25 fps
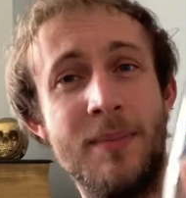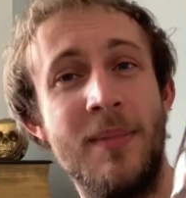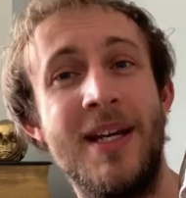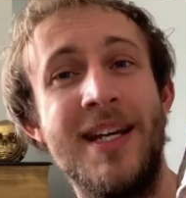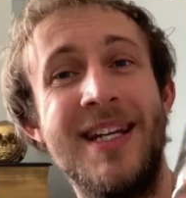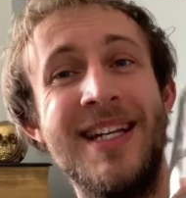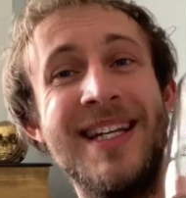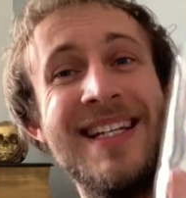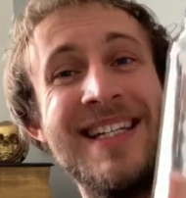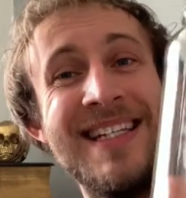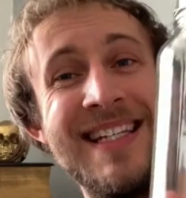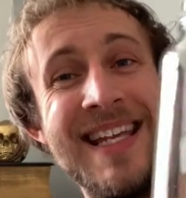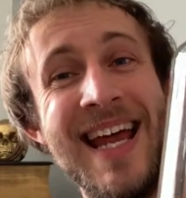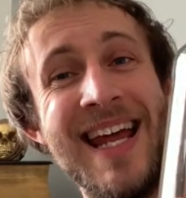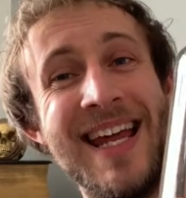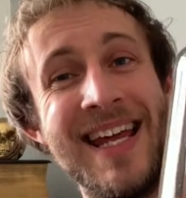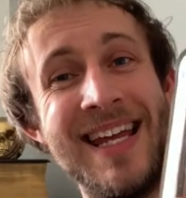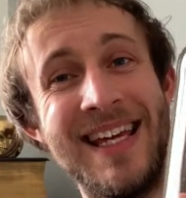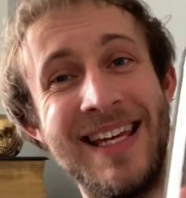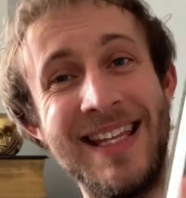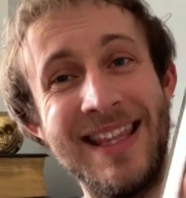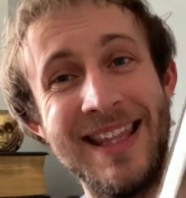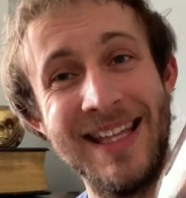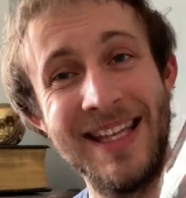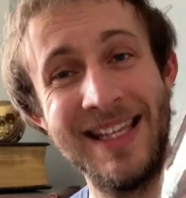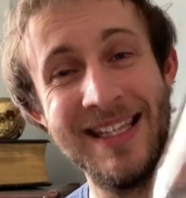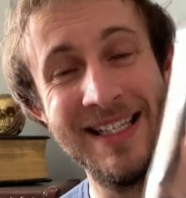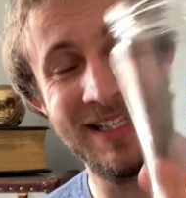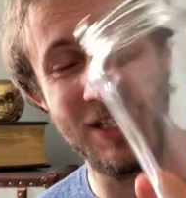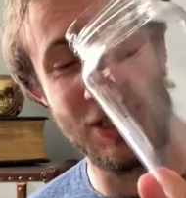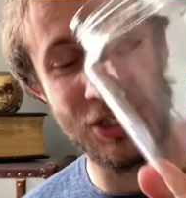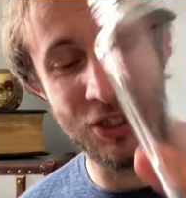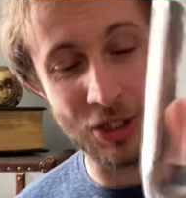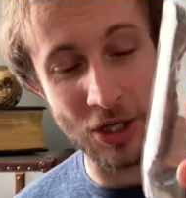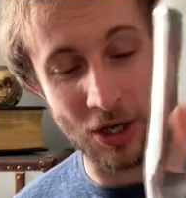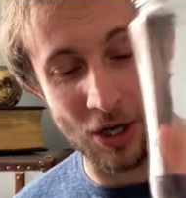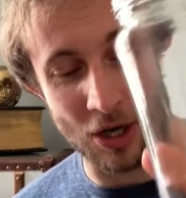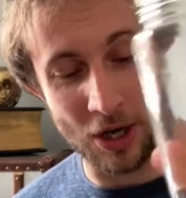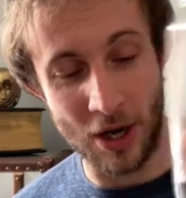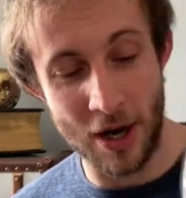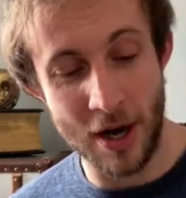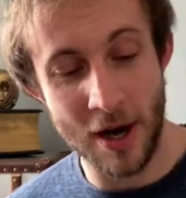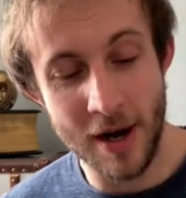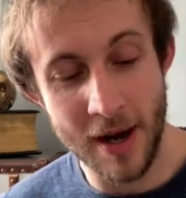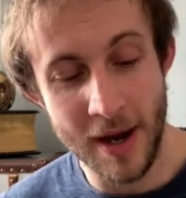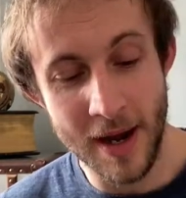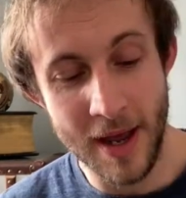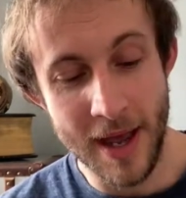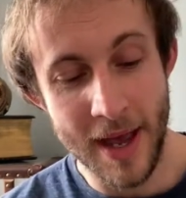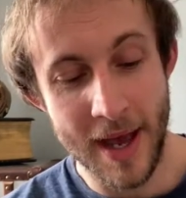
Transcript: going to take this jar